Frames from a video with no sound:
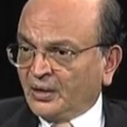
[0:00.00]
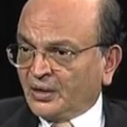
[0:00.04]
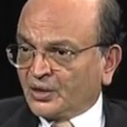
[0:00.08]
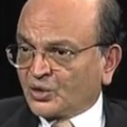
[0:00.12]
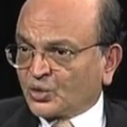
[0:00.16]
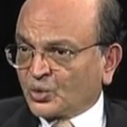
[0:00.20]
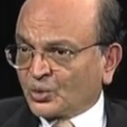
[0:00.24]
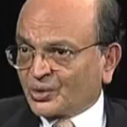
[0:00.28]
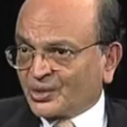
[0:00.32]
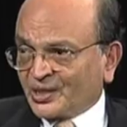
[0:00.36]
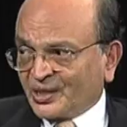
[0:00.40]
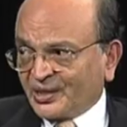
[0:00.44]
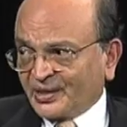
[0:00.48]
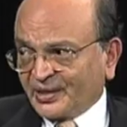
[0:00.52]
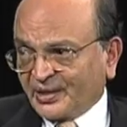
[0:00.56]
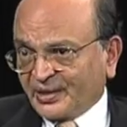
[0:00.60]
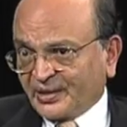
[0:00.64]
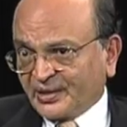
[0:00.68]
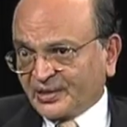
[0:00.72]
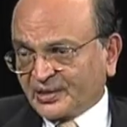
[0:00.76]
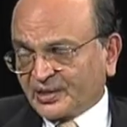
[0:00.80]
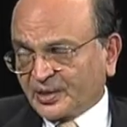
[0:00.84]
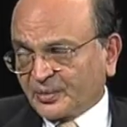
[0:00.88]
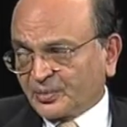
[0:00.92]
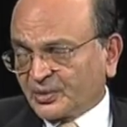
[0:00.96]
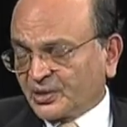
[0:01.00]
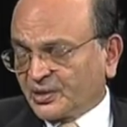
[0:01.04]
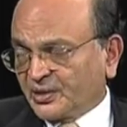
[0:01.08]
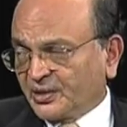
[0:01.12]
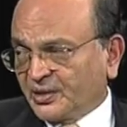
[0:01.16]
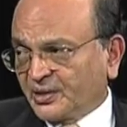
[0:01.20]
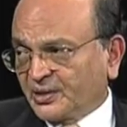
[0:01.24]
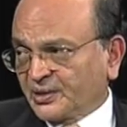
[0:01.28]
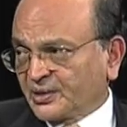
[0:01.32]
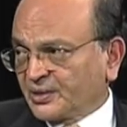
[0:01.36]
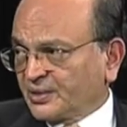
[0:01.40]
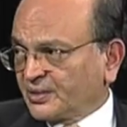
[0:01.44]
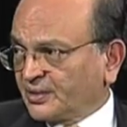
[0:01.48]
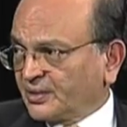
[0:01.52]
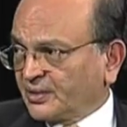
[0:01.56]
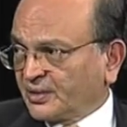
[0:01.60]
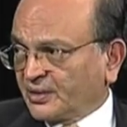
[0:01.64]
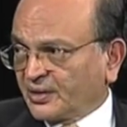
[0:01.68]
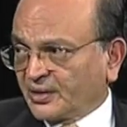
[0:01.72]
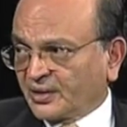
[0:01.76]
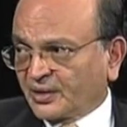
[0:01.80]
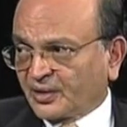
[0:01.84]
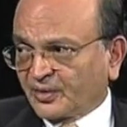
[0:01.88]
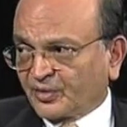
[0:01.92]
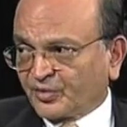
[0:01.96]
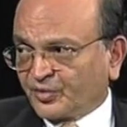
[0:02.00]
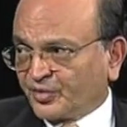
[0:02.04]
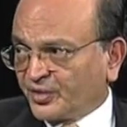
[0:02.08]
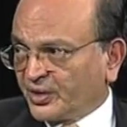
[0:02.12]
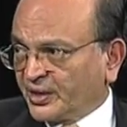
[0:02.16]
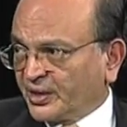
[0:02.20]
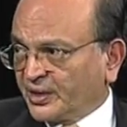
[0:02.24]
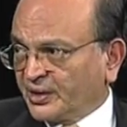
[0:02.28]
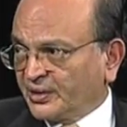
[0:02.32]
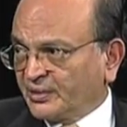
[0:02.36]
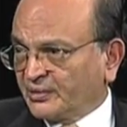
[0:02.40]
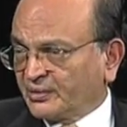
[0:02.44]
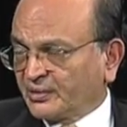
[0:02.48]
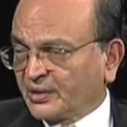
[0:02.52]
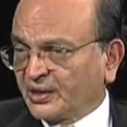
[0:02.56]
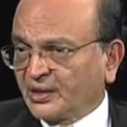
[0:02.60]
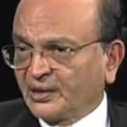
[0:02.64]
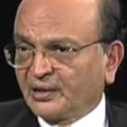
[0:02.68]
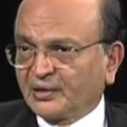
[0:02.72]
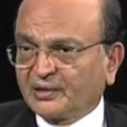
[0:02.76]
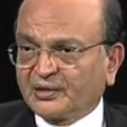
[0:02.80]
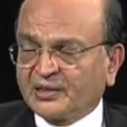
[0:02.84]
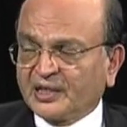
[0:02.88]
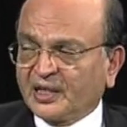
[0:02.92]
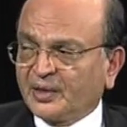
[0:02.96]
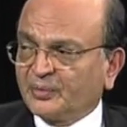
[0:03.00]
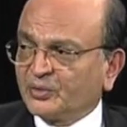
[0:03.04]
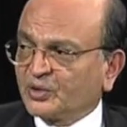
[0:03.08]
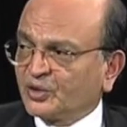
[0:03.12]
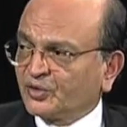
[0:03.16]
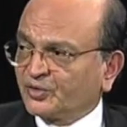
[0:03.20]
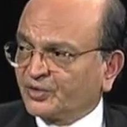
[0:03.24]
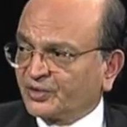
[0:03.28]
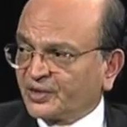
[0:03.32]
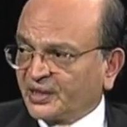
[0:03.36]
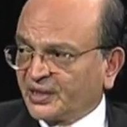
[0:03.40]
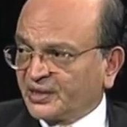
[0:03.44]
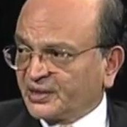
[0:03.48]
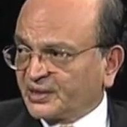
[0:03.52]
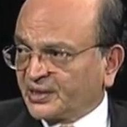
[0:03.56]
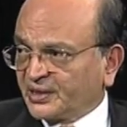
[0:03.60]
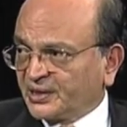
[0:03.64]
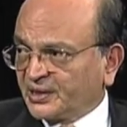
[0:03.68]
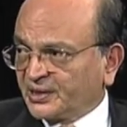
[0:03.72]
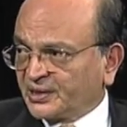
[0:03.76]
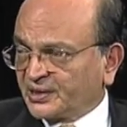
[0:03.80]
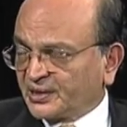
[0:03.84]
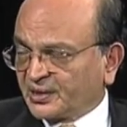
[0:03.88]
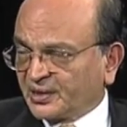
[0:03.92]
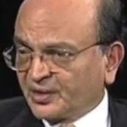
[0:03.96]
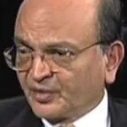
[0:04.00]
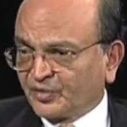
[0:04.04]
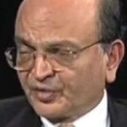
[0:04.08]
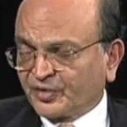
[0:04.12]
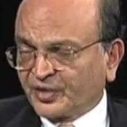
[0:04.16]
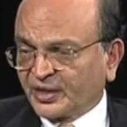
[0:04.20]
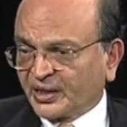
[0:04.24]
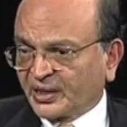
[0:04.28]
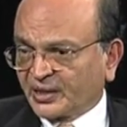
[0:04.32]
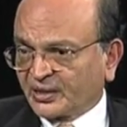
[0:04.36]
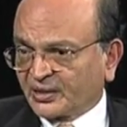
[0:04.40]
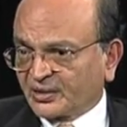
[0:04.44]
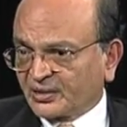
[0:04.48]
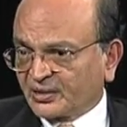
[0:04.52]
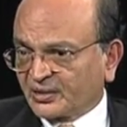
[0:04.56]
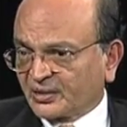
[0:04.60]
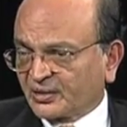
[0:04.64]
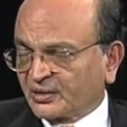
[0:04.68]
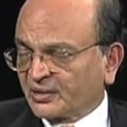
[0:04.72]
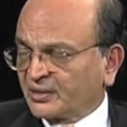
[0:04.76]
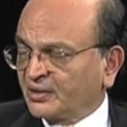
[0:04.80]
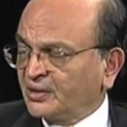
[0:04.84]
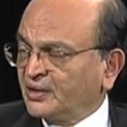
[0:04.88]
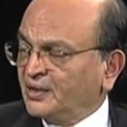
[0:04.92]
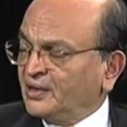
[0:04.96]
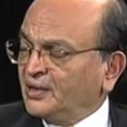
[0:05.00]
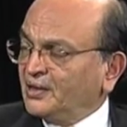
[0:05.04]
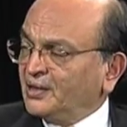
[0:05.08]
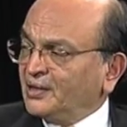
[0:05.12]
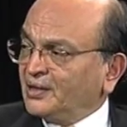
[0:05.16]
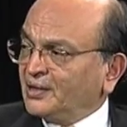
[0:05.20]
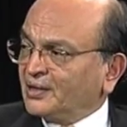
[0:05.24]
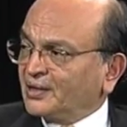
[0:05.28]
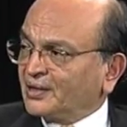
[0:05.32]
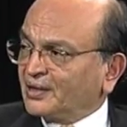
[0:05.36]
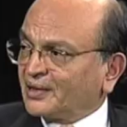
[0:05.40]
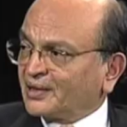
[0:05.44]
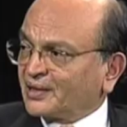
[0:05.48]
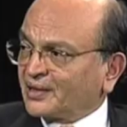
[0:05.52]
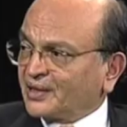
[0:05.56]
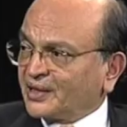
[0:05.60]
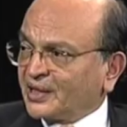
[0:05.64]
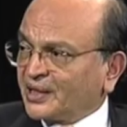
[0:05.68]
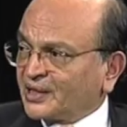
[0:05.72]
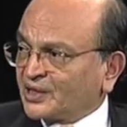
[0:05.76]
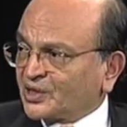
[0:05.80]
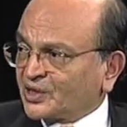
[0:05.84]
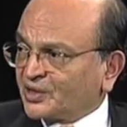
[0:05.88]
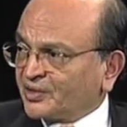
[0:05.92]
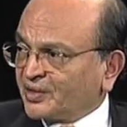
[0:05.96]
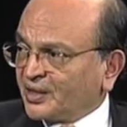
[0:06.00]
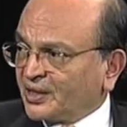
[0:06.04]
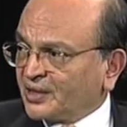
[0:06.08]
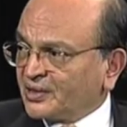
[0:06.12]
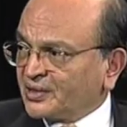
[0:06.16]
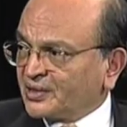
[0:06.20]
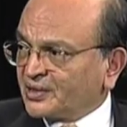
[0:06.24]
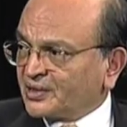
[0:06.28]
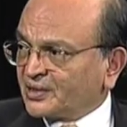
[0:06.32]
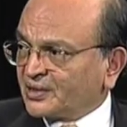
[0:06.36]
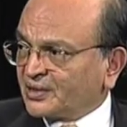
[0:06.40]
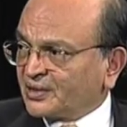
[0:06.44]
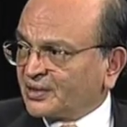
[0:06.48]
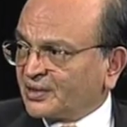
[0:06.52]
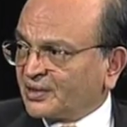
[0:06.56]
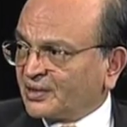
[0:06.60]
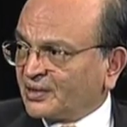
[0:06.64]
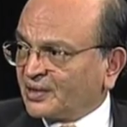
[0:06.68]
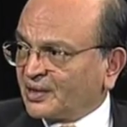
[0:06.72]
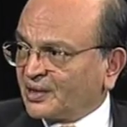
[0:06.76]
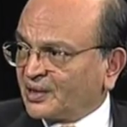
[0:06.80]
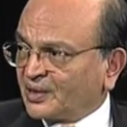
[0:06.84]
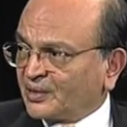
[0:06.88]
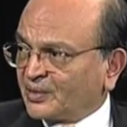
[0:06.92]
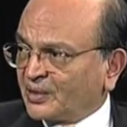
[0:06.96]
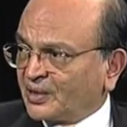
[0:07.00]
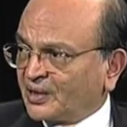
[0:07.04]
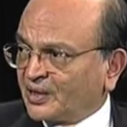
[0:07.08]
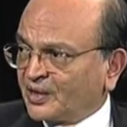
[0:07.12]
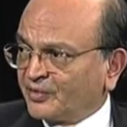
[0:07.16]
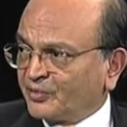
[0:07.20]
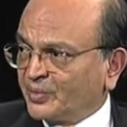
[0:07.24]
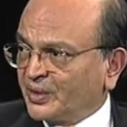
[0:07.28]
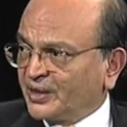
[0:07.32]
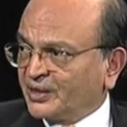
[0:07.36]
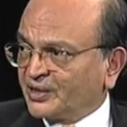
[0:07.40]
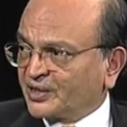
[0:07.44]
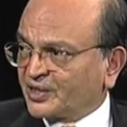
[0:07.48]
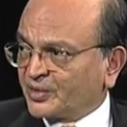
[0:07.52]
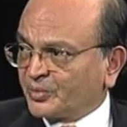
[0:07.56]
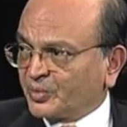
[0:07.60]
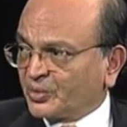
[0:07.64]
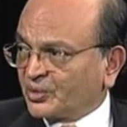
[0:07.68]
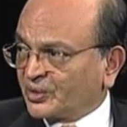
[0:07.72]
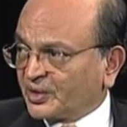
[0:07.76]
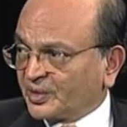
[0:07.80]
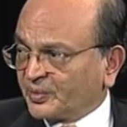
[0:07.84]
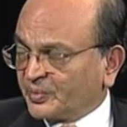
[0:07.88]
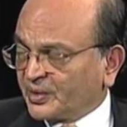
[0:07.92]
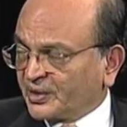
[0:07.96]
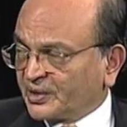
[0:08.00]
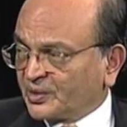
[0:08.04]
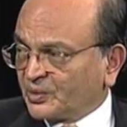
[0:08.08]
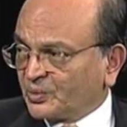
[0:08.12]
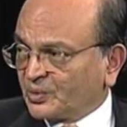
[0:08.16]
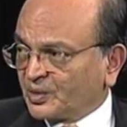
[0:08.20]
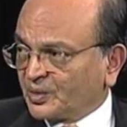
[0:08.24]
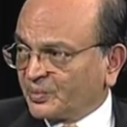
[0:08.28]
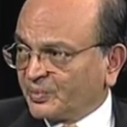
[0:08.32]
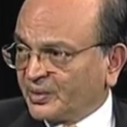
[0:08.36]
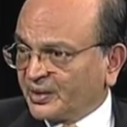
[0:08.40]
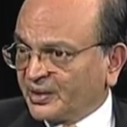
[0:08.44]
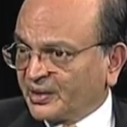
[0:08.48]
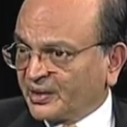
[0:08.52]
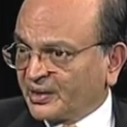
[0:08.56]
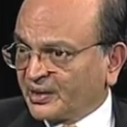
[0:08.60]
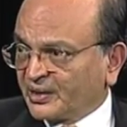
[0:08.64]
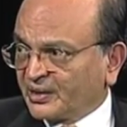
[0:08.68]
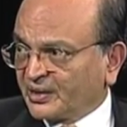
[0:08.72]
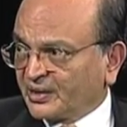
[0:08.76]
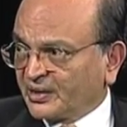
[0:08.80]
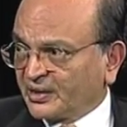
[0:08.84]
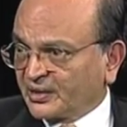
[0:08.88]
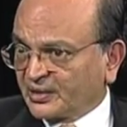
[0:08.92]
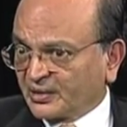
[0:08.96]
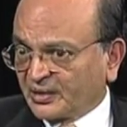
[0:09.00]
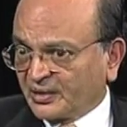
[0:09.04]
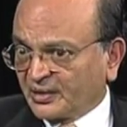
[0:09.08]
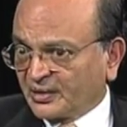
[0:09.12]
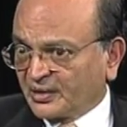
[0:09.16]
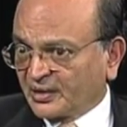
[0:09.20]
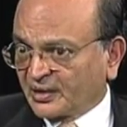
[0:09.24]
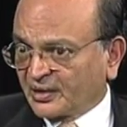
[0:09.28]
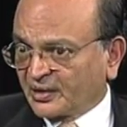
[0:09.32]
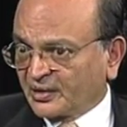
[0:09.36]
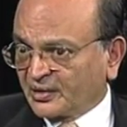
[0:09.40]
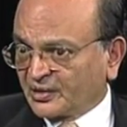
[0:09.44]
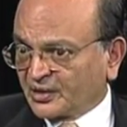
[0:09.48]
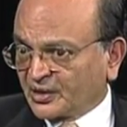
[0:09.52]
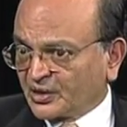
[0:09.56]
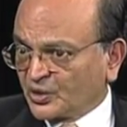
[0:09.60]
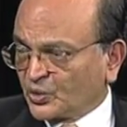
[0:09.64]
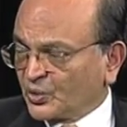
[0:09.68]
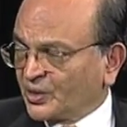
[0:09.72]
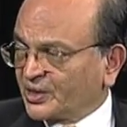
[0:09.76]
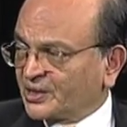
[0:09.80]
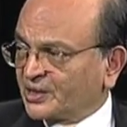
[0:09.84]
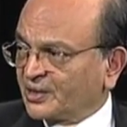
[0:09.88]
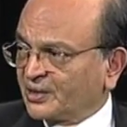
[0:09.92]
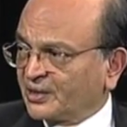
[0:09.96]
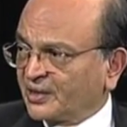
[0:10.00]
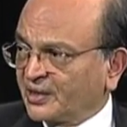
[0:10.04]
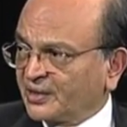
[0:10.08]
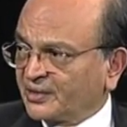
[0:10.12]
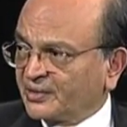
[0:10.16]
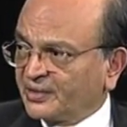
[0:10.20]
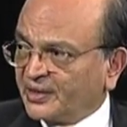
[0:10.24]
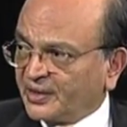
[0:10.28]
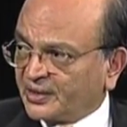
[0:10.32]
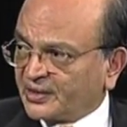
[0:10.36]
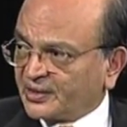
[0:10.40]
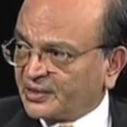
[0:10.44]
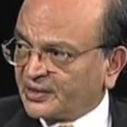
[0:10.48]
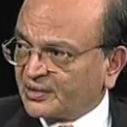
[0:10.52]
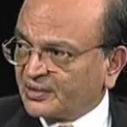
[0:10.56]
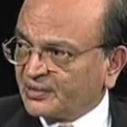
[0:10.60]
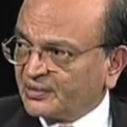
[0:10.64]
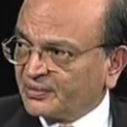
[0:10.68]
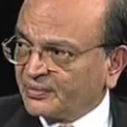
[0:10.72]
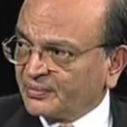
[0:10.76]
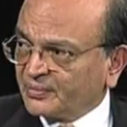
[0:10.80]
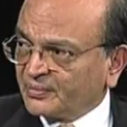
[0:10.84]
So targeted subsidies, uh, fine. In times of crisis, in fact, uh, uh, cash grants uh, are, have been supported by the World Bank, and in a, in a situation like this,